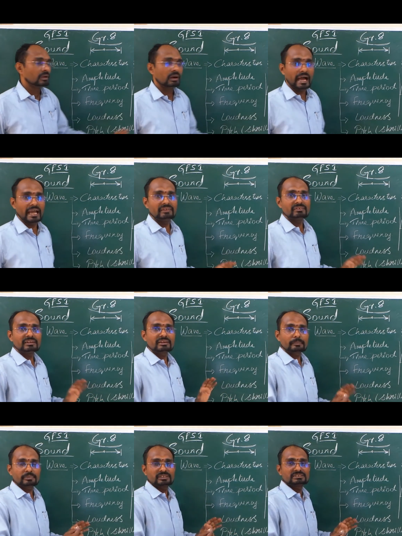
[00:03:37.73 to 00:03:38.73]
I will
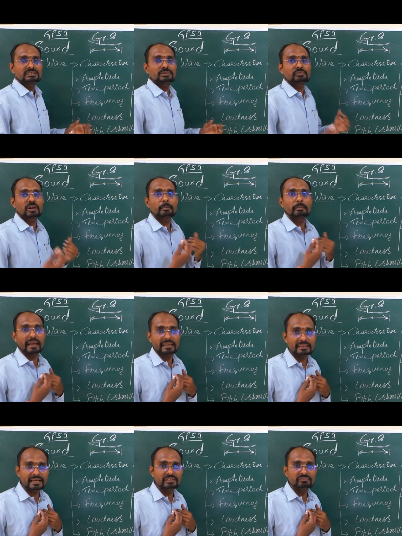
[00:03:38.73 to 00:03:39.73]
represent, for my
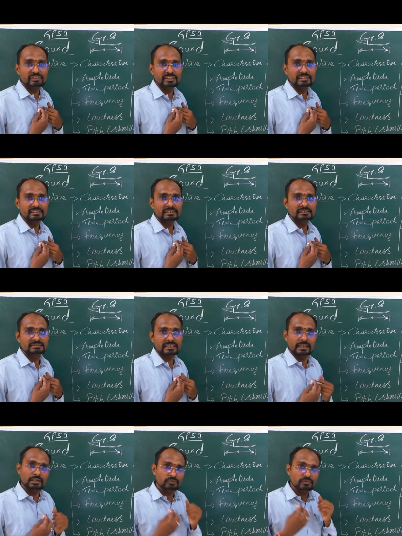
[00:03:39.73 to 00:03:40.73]
convenience
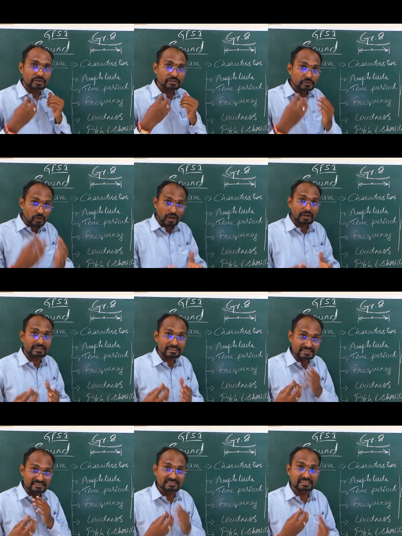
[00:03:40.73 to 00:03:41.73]
and for your
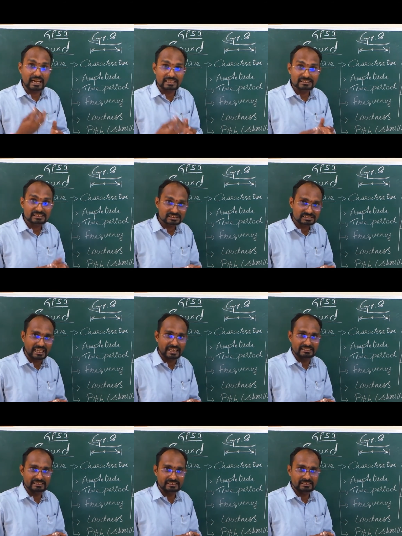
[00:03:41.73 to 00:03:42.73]
easy
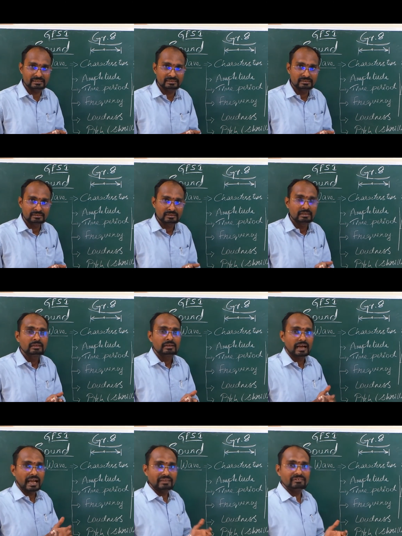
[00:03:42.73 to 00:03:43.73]
understanding,
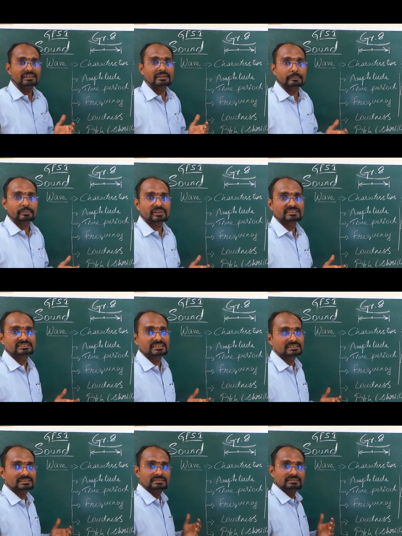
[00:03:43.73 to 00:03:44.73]
I will
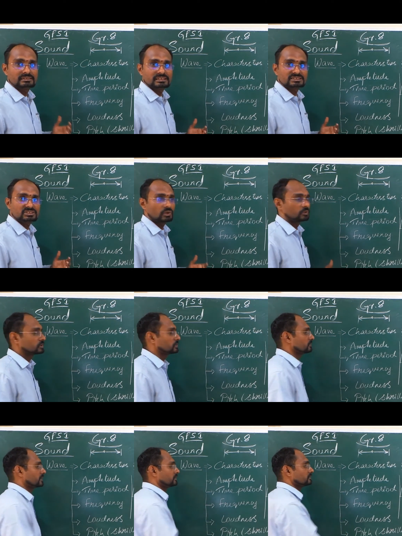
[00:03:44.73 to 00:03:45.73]
represent the sound
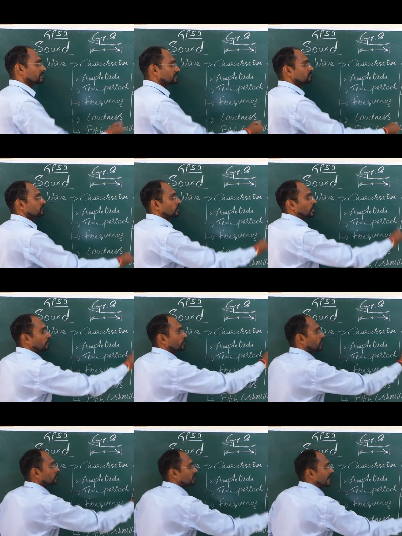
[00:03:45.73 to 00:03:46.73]
wave in form
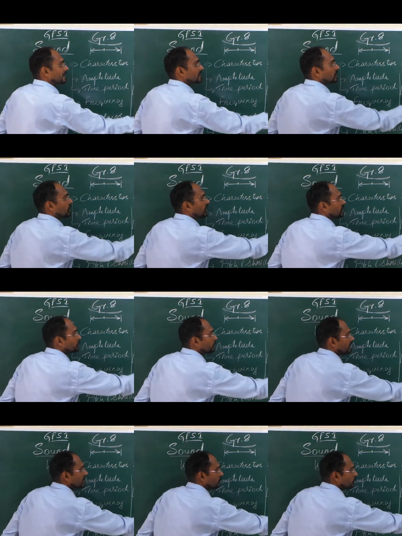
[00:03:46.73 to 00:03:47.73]
of a
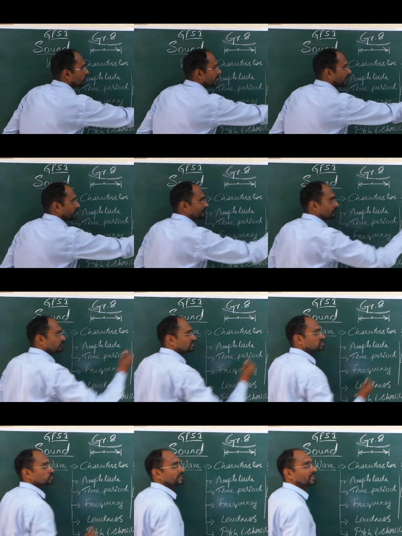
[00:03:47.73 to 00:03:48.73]
normal wave,
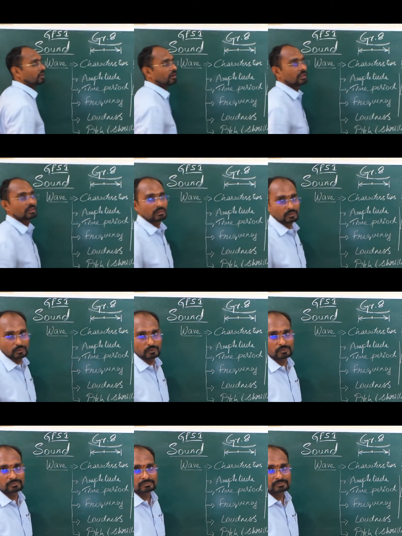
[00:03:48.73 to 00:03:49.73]
which we all know.